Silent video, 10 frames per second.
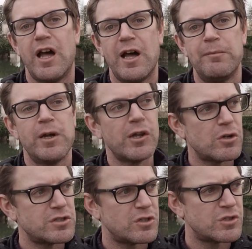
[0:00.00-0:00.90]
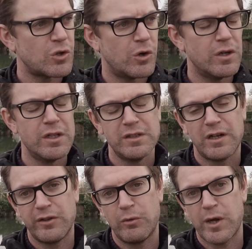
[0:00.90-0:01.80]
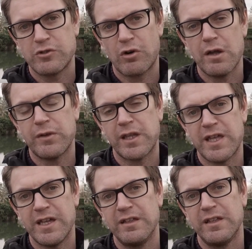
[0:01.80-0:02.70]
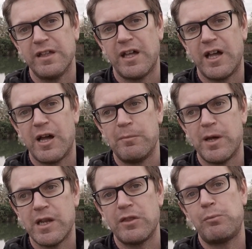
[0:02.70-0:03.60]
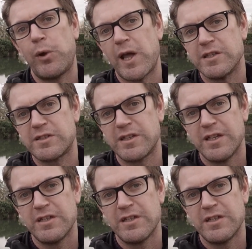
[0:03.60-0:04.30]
And I also saw on the way driving here another place,